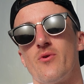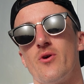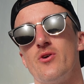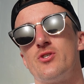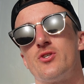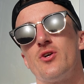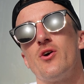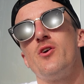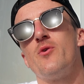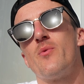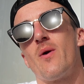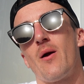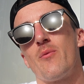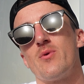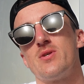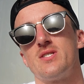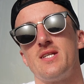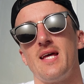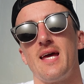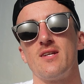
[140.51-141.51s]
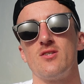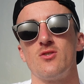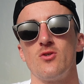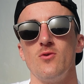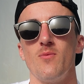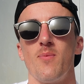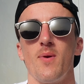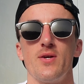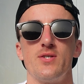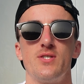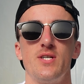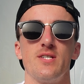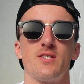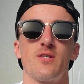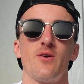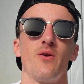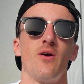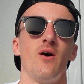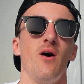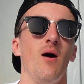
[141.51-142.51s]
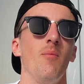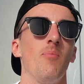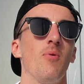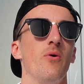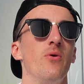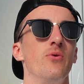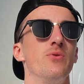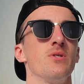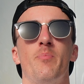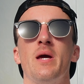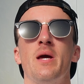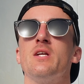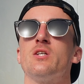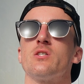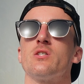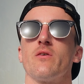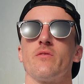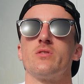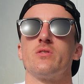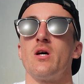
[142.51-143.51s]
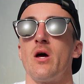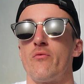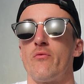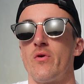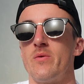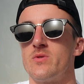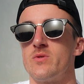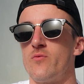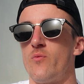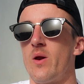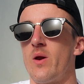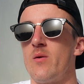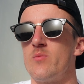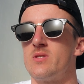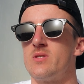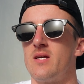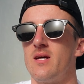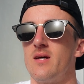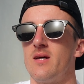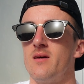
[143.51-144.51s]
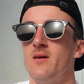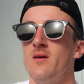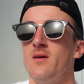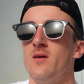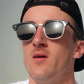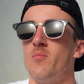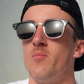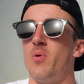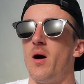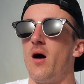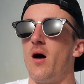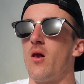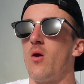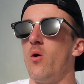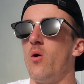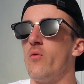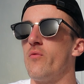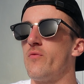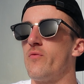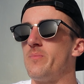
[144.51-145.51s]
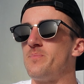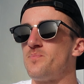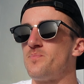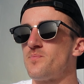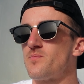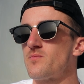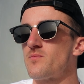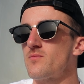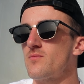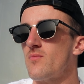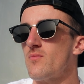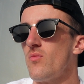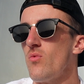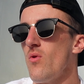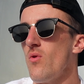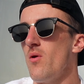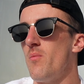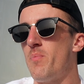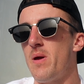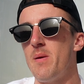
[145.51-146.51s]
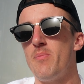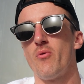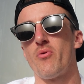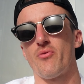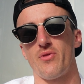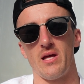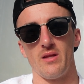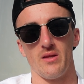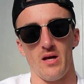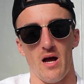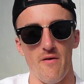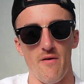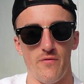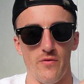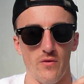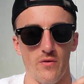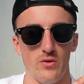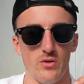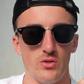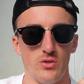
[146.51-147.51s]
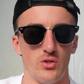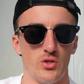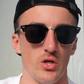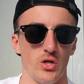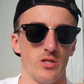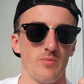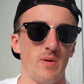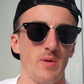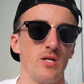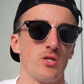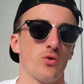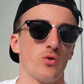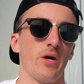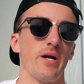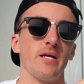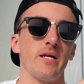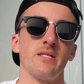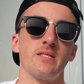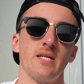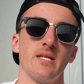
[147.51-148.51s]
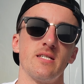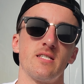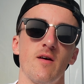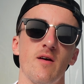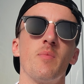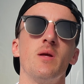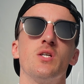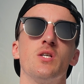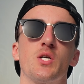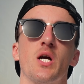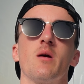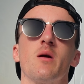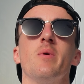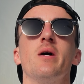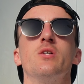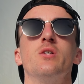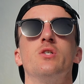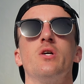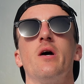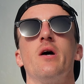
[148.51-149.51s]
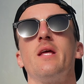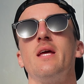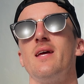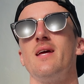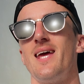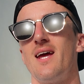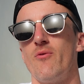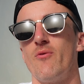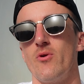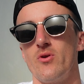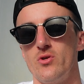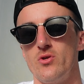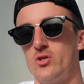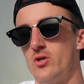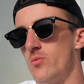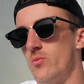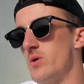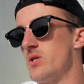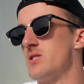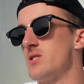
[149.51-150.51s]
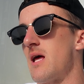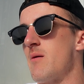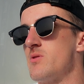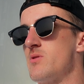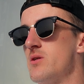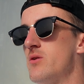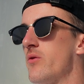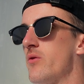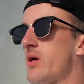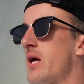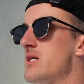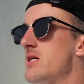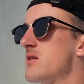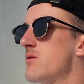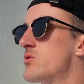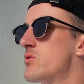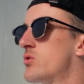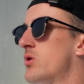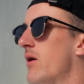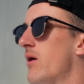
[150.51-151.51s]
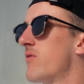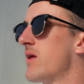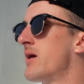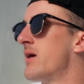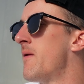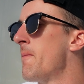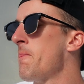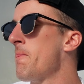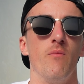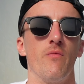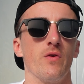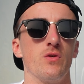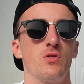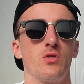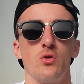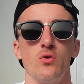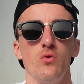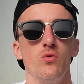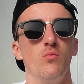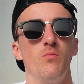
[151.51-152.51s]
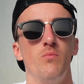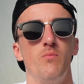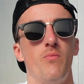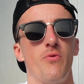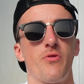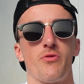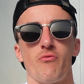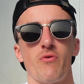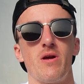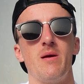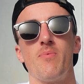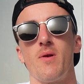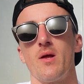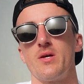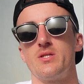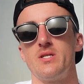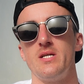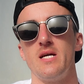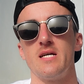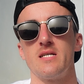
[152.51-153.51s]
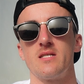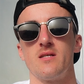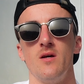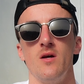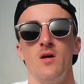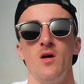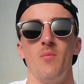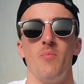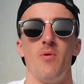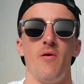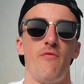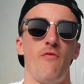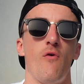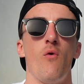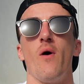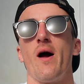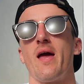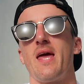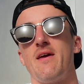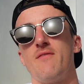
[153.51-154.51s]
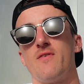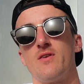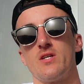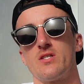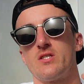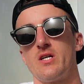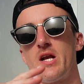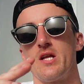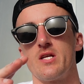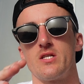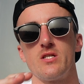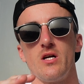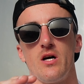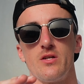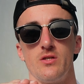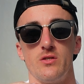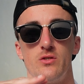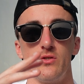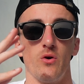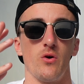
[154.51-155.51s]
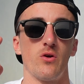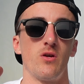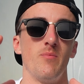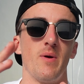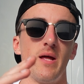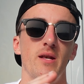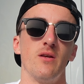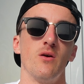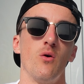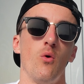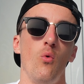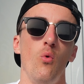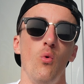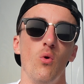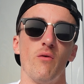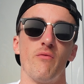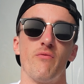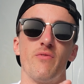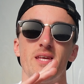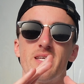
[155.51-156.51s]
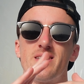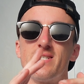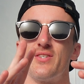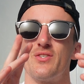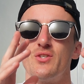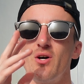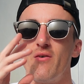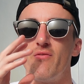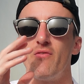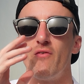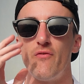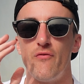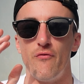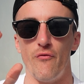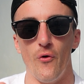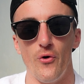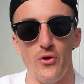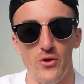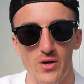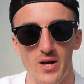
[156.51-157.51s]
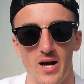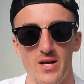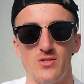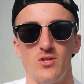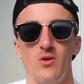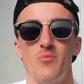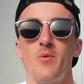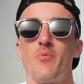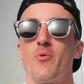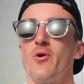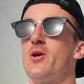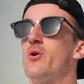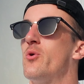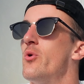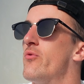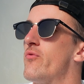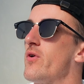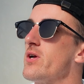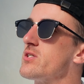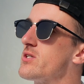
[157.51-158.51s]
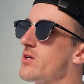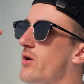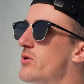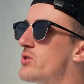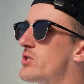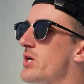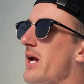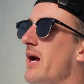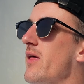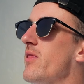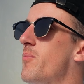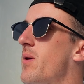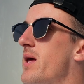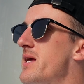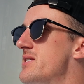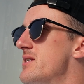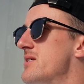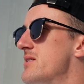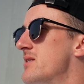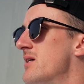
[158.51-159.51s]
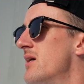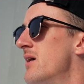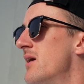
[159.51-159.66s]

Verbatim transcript: the road, show you where I was staying 2+ years ago, and I'll upload pictures of the time frames of when I was here. But a lot of people think that I've just been trading since I've been sharing my journey here on YouTube, which is absolutely not the case. I was traveling for 2, 3+ years before I even decided to start to document all of this stuff for you guys. So it'd be pretty cool for us to go check out the places